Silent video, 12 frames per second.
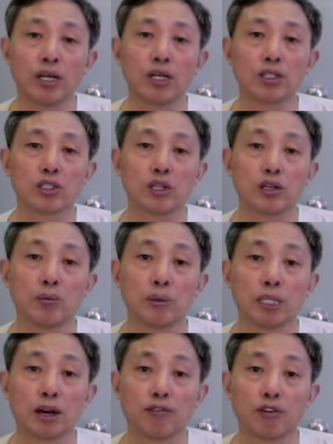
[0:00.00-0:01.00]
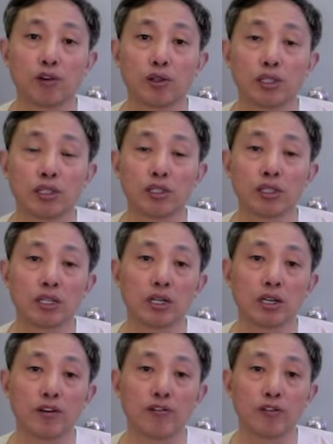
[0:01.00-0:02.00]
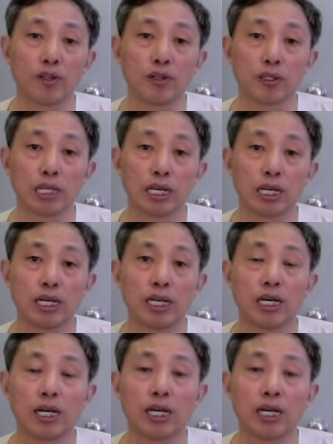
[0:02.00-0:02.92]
So, but of course, you still can feel the